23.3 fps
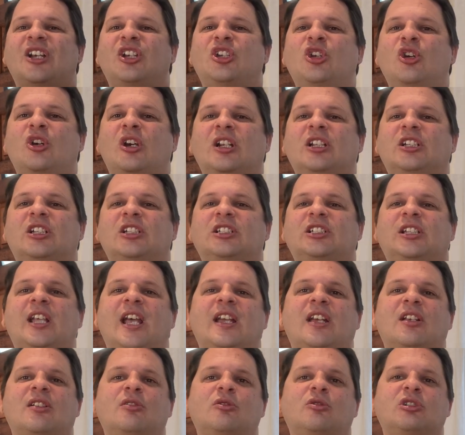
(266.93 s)
You can just
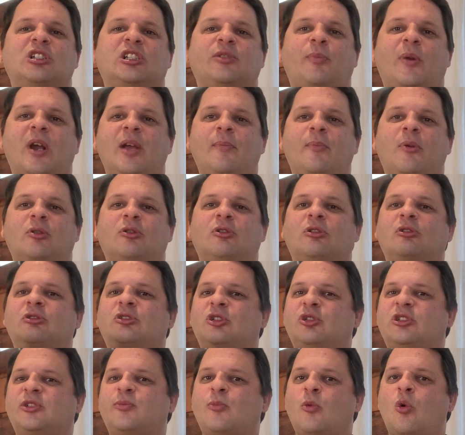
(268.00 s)
take a little spray bottle,
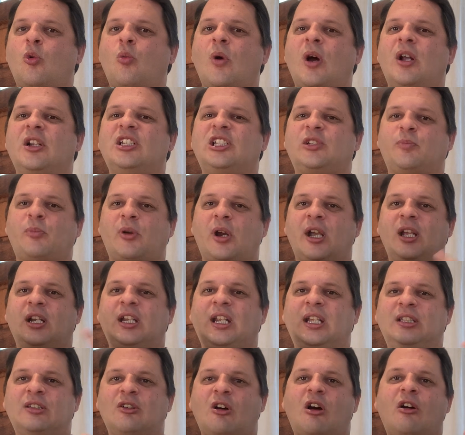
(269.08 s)
small one, spray it
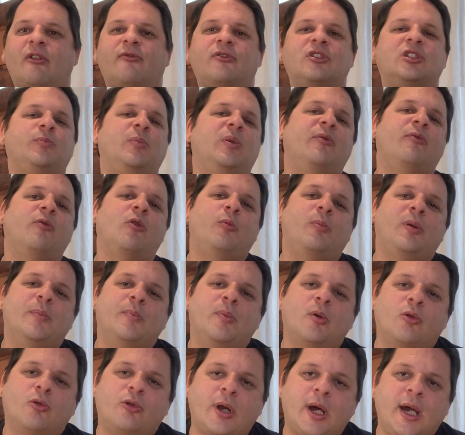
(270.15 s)
in the office before
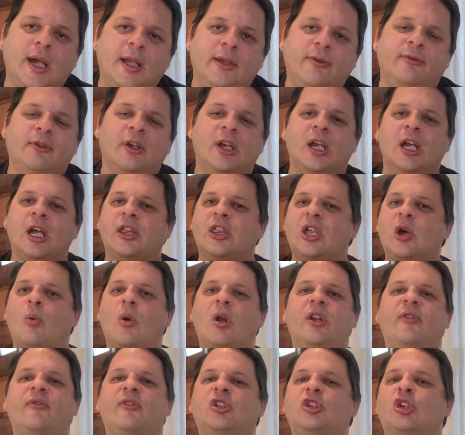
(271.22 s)
people arrive. They
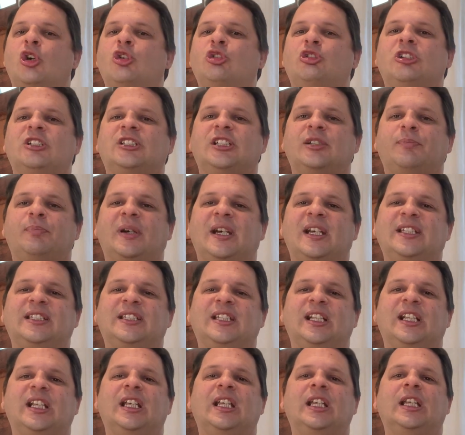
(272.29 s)
won't even notice it,
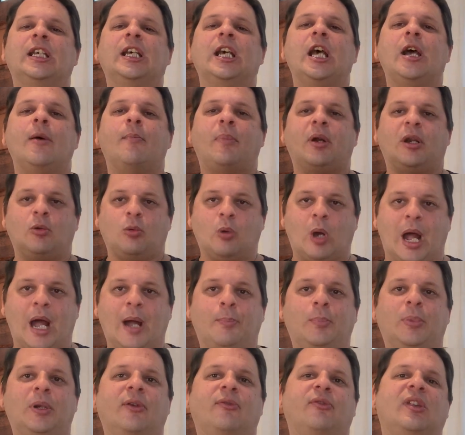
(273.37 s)
basically, but it will
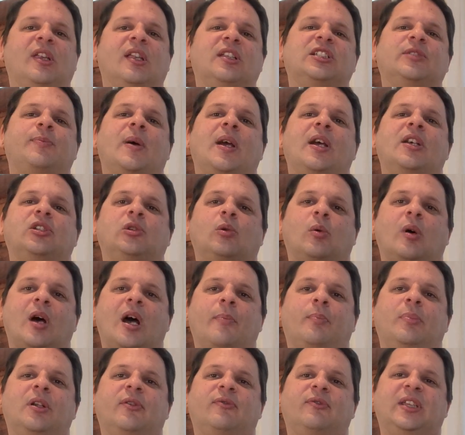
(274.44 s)
uplift the space or
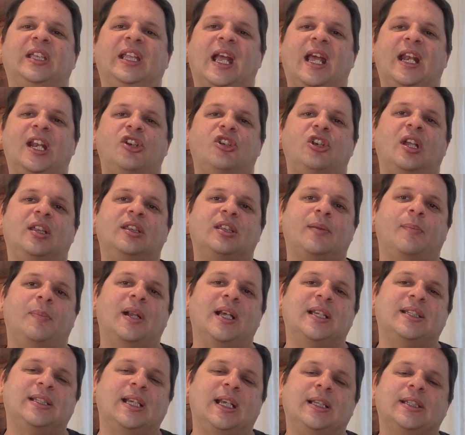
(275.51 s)
uplift the energy and the
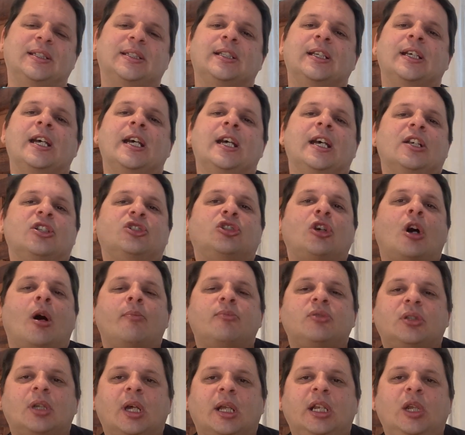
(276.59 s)
blessings.
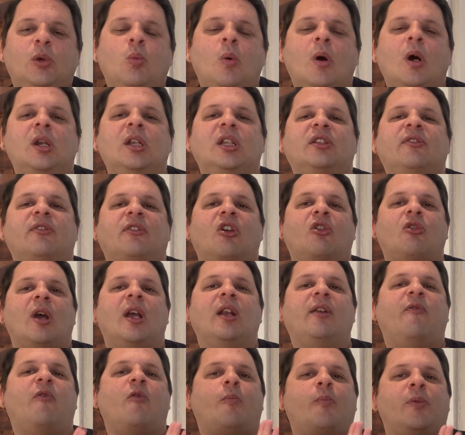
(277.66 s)
Psalms 91 is
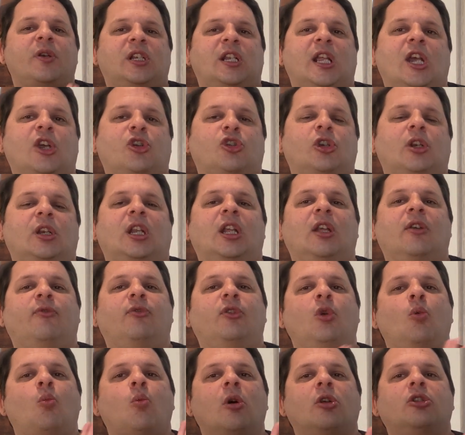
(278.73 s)
great for protection if
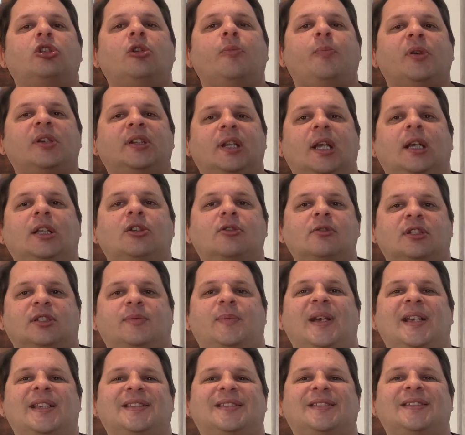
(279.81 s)
you want to protect your
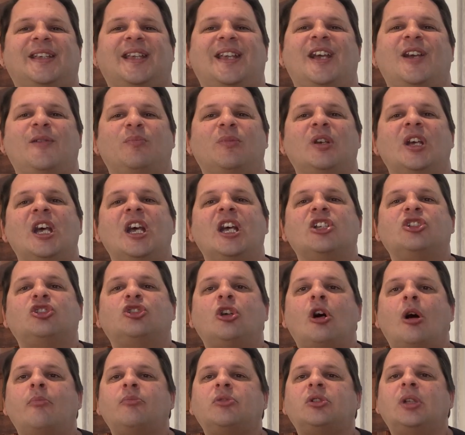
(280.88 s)
space. Okay.
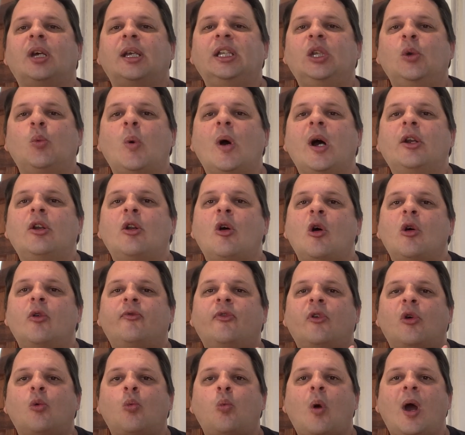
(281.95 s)
Psalms 91
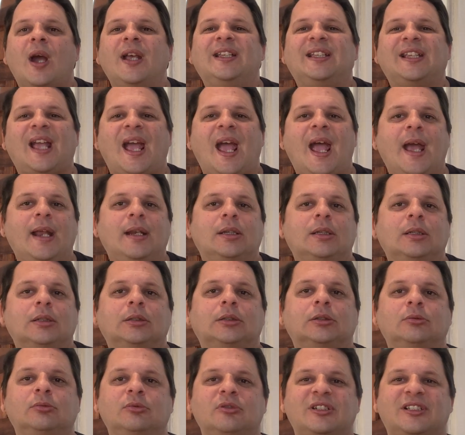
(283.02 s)
over a white
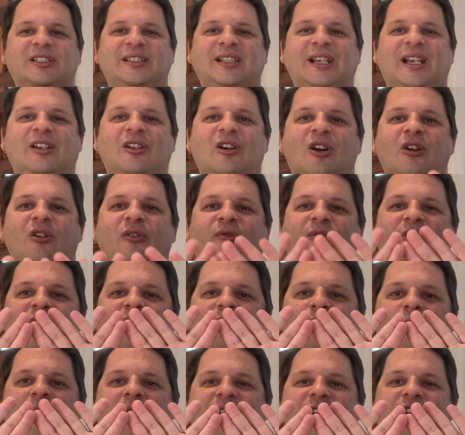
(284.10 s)
candle, said over a
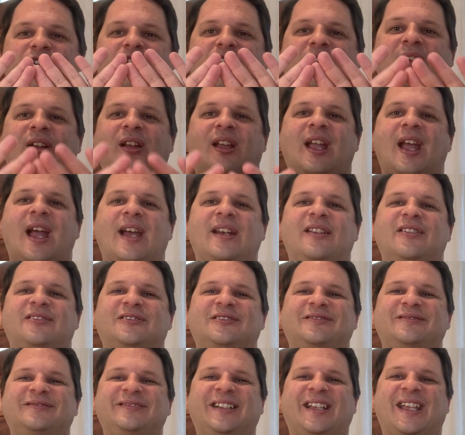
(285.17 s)
white
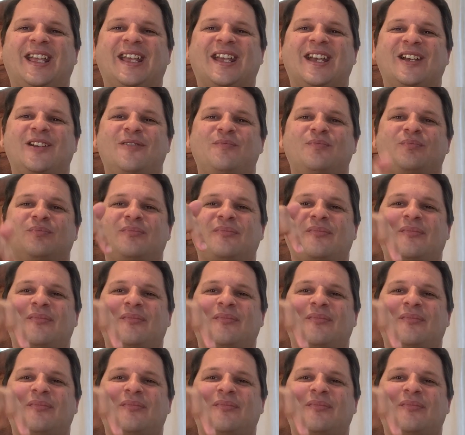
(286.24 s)
candle. Okay.